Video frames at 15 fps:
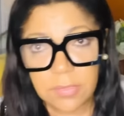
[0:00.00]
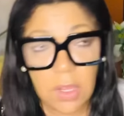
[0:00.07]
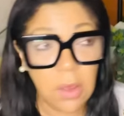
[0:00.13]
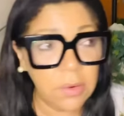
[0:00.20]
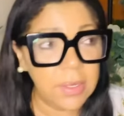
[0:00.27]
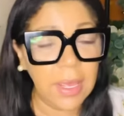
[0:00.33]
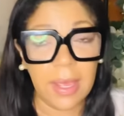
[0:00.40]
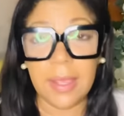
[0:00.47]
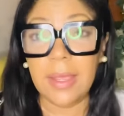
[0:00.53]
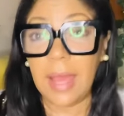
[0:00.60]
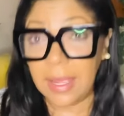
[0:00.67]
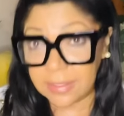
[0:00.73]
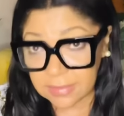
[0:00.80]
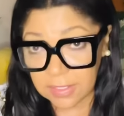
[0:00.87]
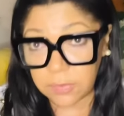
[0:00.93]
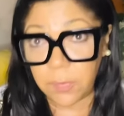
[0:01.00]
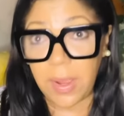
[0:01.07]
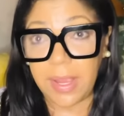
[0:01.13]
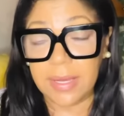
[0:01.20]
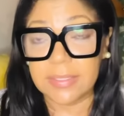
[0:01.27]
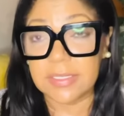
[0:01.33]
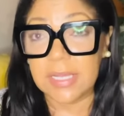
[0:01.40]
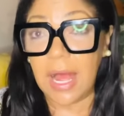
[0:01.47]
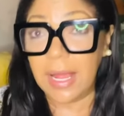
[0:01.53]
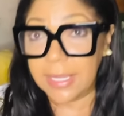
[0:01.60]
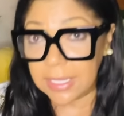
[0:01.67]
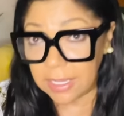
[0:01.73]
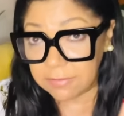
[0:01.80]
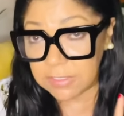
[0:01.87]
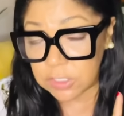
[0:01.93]
Okay. I said, Wait, I
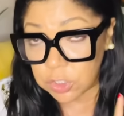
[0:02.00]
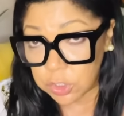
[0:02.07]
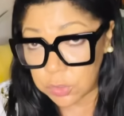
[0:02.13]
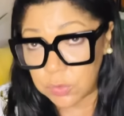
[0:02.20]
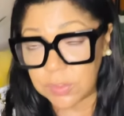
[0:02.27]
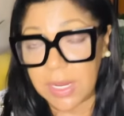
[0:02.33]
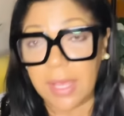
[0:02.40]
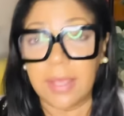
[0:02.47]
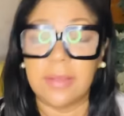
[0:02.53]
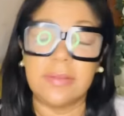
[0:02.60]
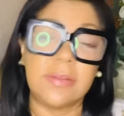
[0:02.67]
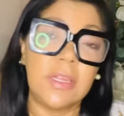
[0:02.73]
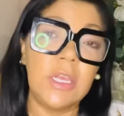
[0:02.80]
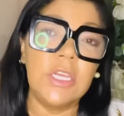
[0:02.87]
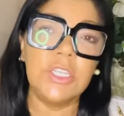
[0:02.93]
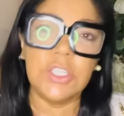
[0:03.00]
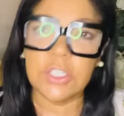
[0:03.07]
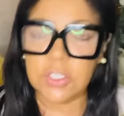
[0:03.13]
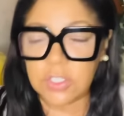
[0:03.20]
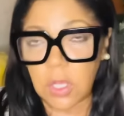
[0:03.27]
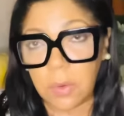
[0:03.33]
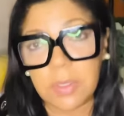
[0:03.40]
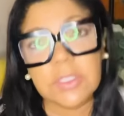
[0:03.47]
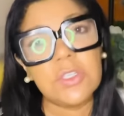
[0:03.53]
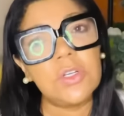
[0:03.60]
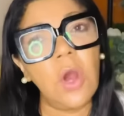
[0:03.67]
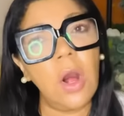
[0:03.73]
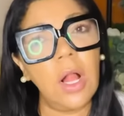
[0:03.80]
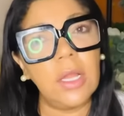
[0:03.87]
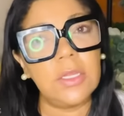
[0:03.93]
give it two days. She's going to
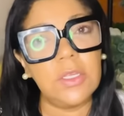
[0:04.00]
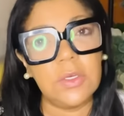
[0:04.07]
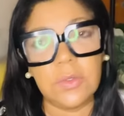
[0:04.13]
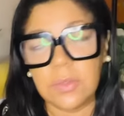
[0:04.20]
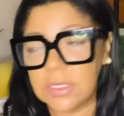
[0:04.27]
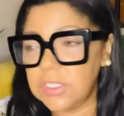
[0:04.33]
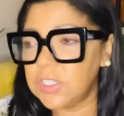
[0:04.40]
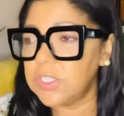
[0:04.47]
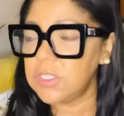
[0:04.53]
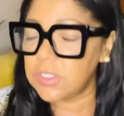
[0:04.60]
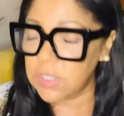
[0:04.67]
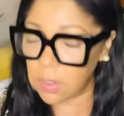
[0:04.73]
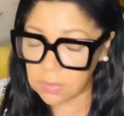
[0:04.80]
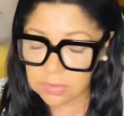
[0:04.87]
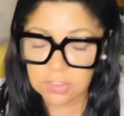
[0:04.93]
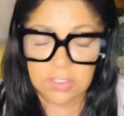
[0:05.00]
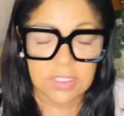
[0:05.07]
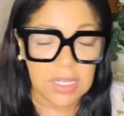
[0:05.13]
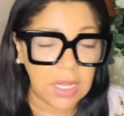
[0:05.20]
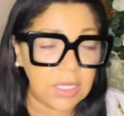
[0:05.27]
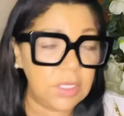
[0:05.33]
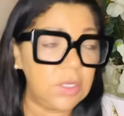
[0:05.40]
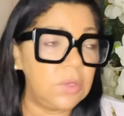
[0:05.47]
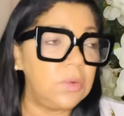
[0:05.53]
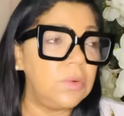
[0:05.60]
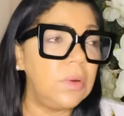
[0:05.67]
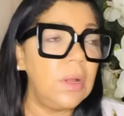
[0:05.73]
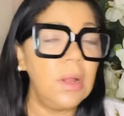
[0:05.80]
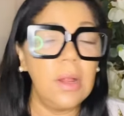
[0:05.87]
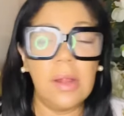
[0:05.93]
call you and she's going to tell
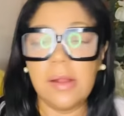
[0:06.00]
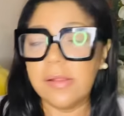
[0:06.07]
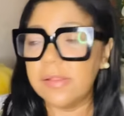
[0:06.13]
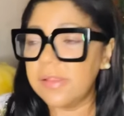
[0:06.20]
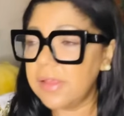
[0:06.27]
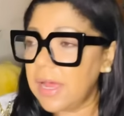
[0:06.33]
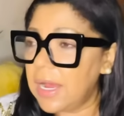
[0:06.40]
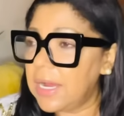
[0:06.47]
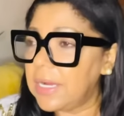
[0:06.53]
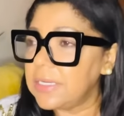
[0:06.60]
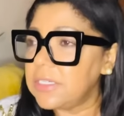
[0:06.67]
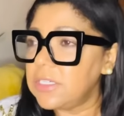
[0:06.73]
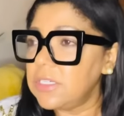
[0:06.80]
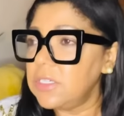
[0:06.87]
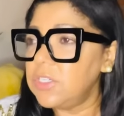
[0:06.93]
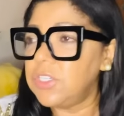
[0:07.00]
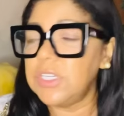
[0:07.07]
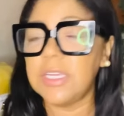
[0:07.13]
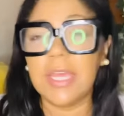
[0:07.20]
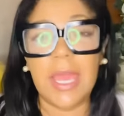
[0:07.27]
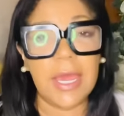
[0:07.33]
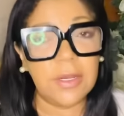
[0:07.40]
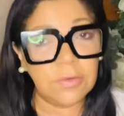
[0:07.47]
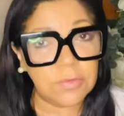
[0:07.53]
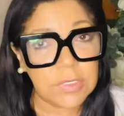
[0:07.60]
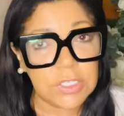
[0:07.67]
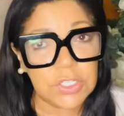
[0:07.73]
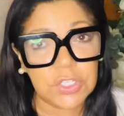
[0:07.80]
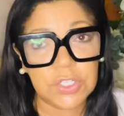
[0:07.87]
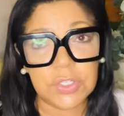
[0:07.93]
you that she can't
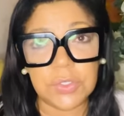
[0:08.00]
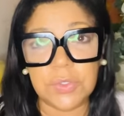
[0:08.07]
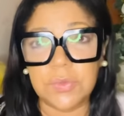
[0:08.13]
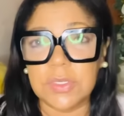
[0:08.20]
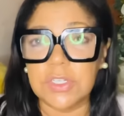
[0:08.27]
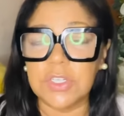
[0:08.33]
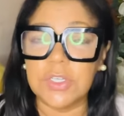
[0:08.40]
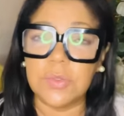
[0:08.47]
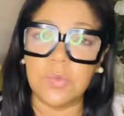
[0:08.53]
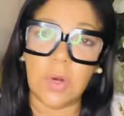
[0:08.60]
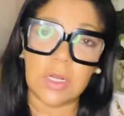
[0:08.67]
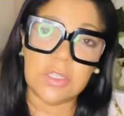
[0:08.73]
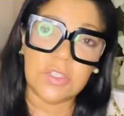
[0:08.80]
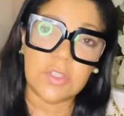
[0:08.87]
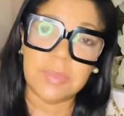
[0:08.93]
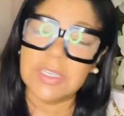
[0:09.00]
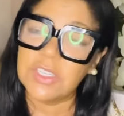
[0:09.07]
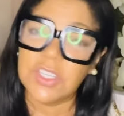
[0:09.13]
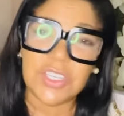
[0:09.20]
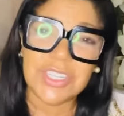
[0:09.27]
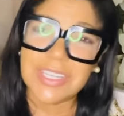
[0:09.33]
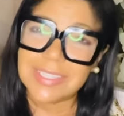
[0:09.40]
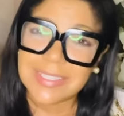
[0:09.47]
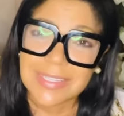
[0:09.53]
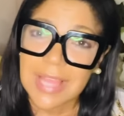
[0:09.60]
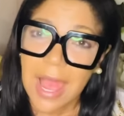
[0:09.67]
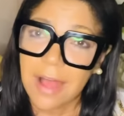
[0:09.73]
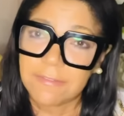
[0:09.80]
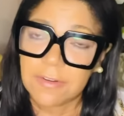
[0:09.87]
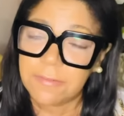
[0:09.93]
reach you when she wants to because she doesn't
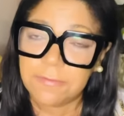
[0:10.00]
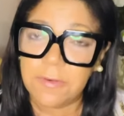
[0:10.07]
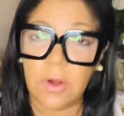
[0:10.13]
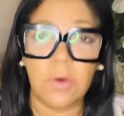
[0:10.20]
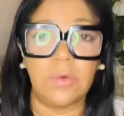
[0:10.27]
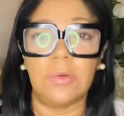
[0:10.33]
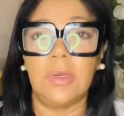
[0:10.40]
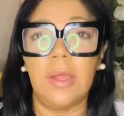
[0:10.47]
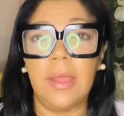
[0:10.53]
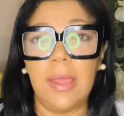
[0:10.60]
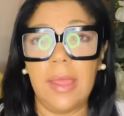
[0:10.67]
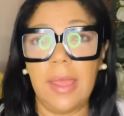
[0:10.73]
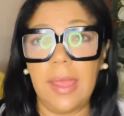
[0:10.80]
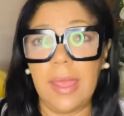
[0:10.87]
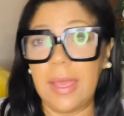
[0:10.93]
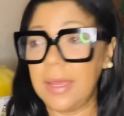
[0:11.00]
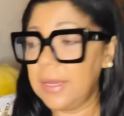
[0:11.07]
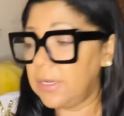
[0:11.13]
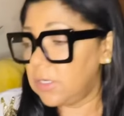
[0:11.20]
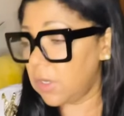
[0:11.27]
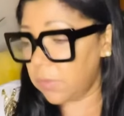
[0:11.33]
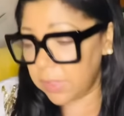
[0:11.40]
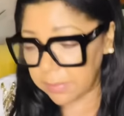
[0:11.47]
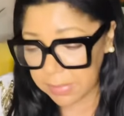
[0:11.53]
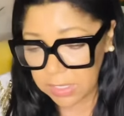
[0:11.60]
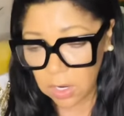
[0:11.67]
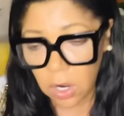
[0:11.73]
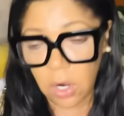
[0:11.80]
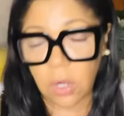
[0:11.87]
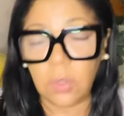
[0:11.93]
have a phone. And lo and
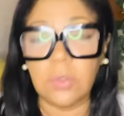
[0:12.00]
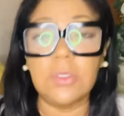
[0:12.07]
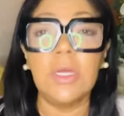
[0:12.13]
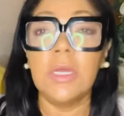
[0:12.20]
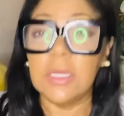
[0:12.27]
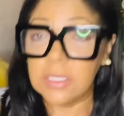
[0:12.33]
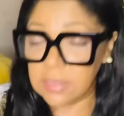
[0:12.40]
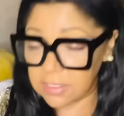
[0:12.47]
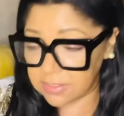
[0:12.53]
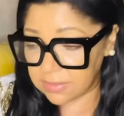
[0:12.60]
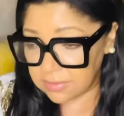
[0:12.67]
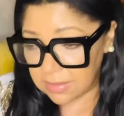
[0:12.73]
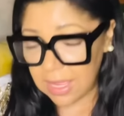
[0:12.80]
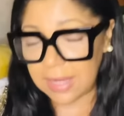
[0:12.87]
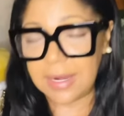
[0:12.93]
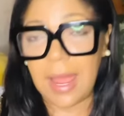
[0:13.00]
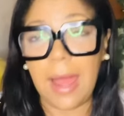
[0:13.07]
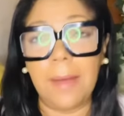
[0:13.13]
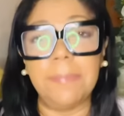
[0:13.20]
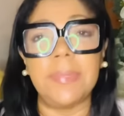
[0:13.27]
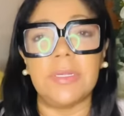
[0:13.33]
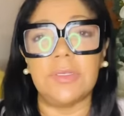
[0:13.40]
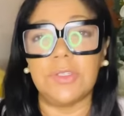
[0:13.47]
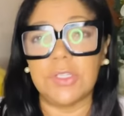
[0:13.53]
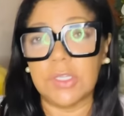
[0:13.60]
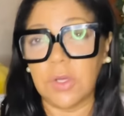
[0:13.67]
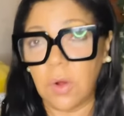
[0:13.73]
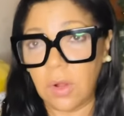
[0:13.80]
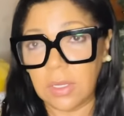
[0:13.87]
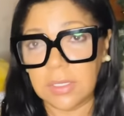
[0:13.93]
behold, this that happened. She
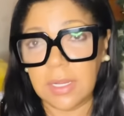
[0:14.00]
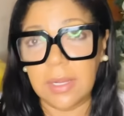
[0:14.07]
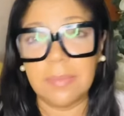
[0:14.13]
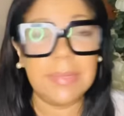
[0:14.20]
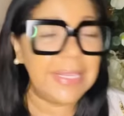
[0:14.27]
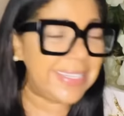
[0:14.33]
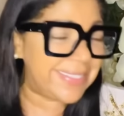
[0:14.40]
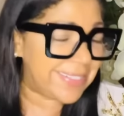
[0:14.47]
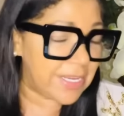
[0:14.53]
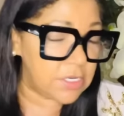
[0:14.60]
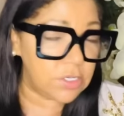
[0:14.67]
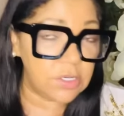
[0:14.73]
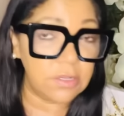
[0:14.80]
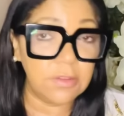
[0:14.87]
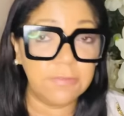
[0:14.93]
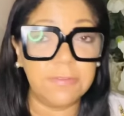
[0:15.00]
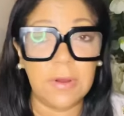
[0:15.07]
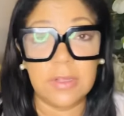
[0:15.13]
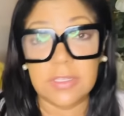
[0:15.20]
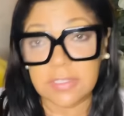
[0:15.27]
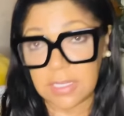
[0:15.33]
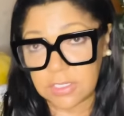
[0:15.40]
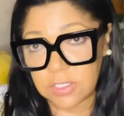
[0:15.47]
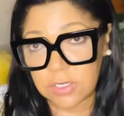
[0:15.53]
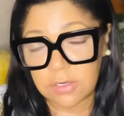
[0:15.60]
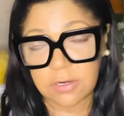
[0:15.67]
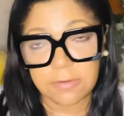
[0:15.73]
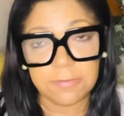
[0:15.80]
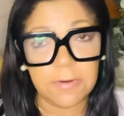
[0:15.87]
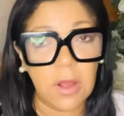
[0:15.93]
called him. He sent her the he sent
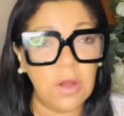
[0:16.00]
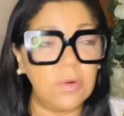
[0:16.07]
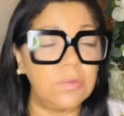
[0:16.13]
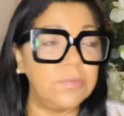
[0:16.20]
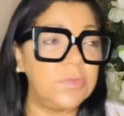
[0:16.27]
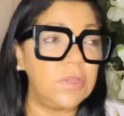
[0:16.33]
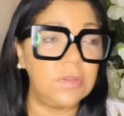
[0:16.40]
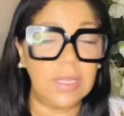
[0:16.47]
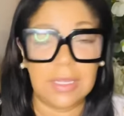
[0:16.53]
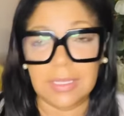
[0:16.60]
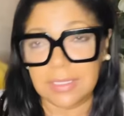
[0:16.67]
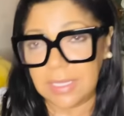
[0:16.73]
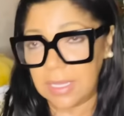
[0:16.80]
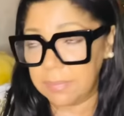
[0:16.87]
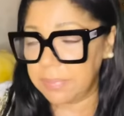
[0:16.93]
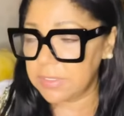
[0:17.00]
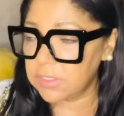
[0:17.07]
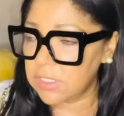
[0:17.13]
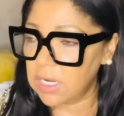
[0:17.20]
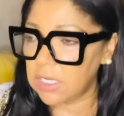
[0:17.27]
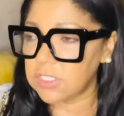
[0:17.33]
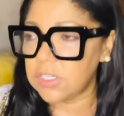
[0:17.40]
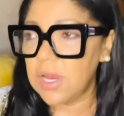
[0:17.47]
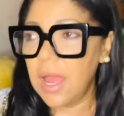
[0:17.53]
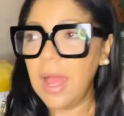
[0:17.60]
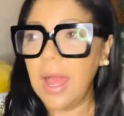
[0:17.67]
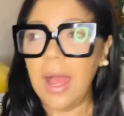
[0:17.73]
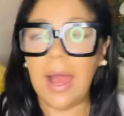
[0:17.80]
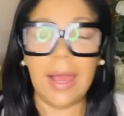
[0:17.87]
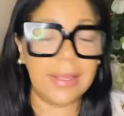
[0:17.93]
her a phone so they can keep in touch.
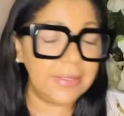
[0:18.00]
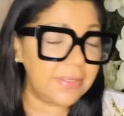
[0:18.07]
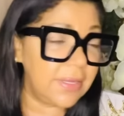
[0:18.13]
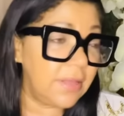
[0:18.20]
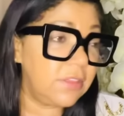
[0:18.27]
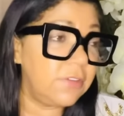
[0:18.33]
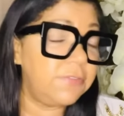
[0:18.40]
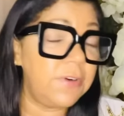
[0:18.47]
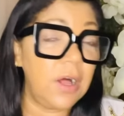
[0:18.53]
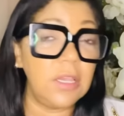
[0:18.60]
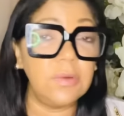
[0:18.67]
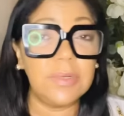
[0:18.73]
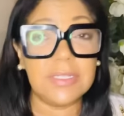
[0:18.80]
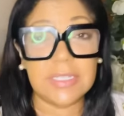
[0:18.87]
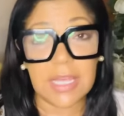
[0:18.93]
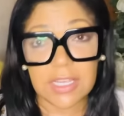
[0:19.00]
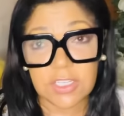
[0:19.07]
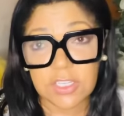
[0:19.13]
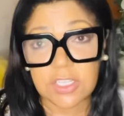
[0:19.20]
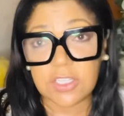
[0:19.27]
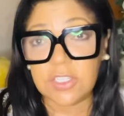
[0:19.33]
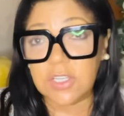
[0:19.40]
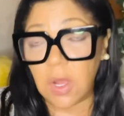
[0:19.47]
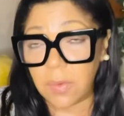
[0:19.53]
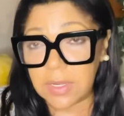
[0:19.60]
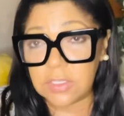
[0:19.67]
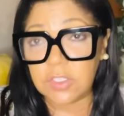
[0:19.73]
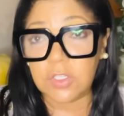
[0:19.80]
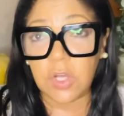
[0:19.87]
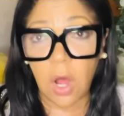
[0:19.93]
I said the following day she's
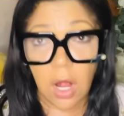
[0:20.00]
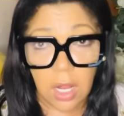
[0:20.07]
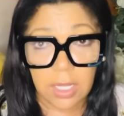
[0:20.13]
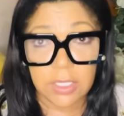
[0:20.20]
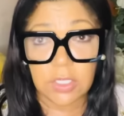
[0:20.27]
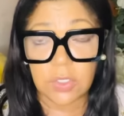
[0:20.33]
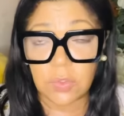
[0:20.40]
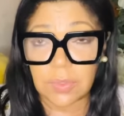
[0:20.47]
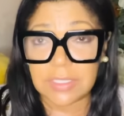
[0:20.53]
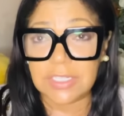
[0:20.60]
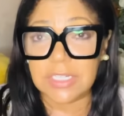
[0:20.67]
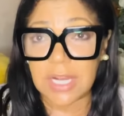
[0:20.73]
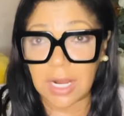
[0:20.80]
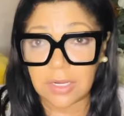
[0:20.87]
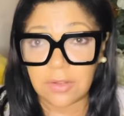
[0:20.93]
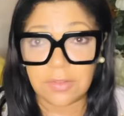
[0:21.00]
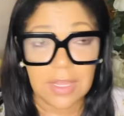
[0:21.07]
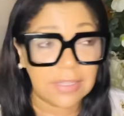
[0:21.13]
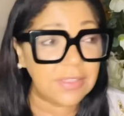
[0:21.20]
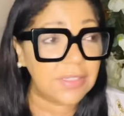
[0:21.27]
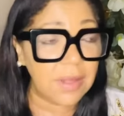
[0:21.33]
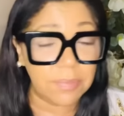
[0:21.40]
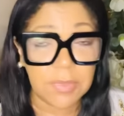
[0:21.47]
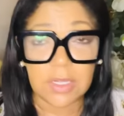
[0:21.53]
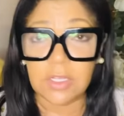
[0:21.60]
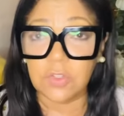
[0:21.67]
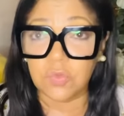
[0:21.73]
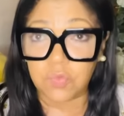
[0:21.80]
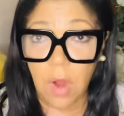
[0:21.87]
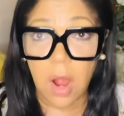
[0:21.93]
going to call you and tell you that something
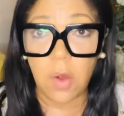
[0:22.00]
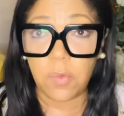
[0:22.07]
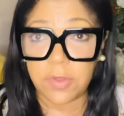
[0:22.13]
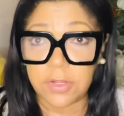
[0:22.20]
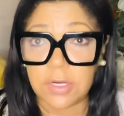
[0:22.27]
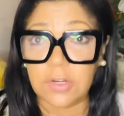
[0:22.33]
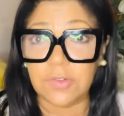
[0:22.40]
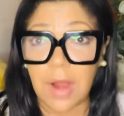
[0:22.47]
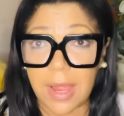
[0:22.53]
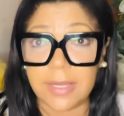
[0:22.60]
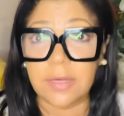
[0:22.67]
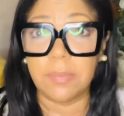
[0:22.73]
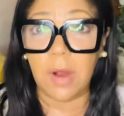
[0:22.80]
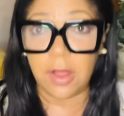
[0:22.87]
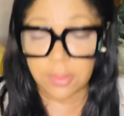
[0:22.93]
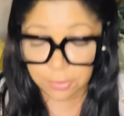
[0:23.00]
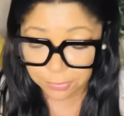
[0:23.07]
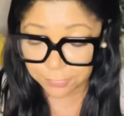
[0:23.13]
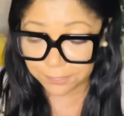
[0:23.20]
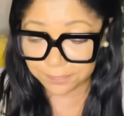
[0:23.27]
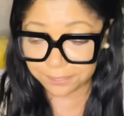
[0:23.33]
is wrong with her grandmother.